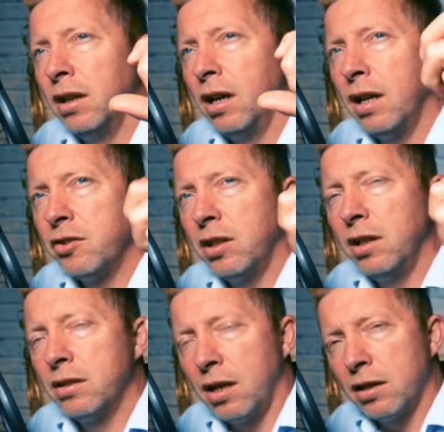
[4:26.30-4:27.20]
I'd actually
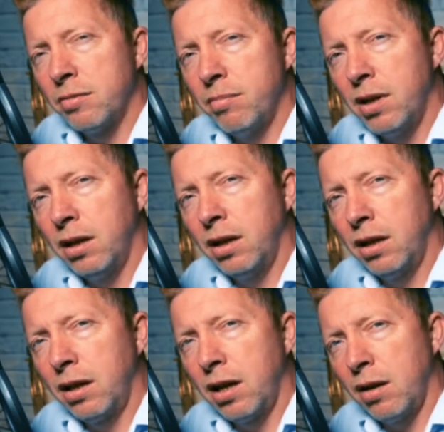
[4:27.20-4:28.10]
attached my
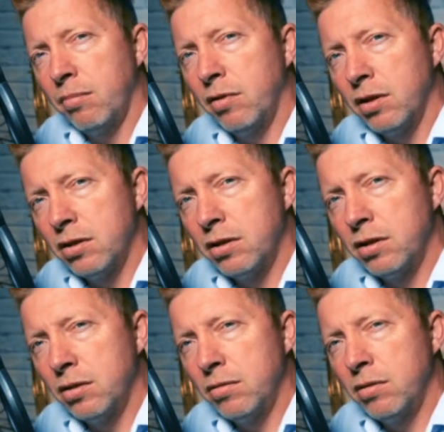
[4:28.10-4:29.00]
camera
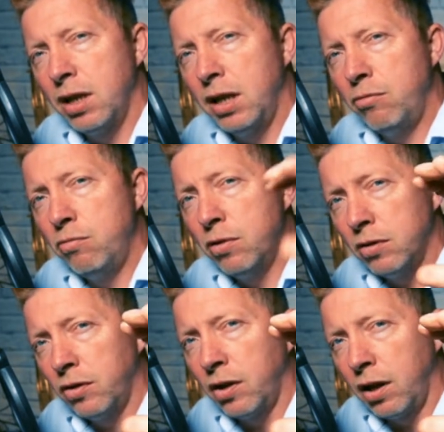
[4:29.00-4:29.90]
to a
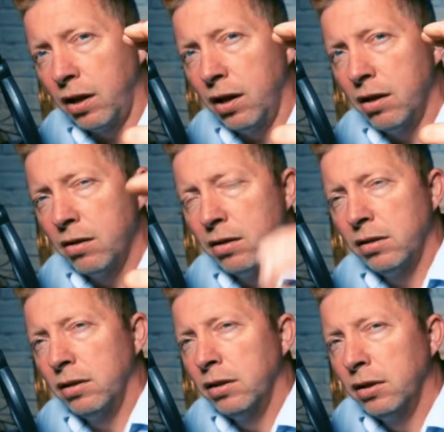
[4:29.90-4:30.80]
road sign.
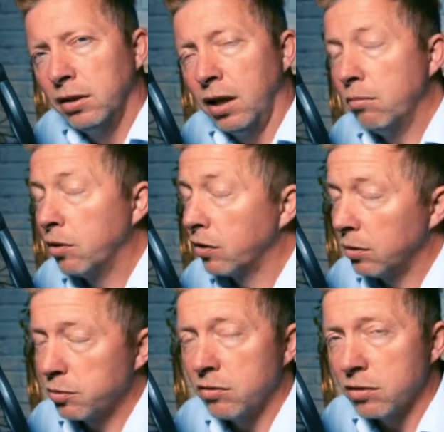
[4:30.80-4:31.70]
It wasn't
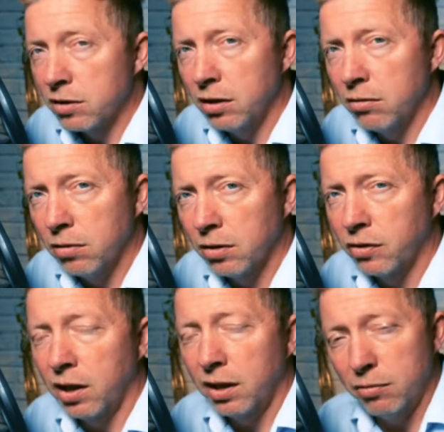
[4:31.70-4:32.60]
obstructing the road
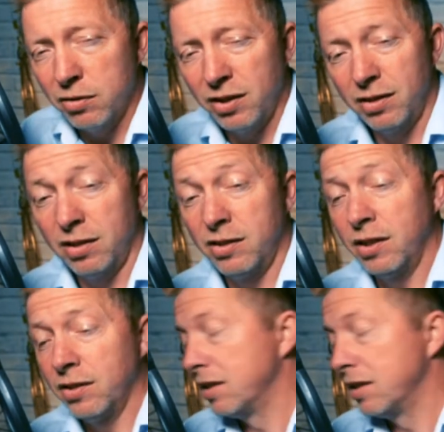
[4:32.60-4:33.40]
sign, it was just a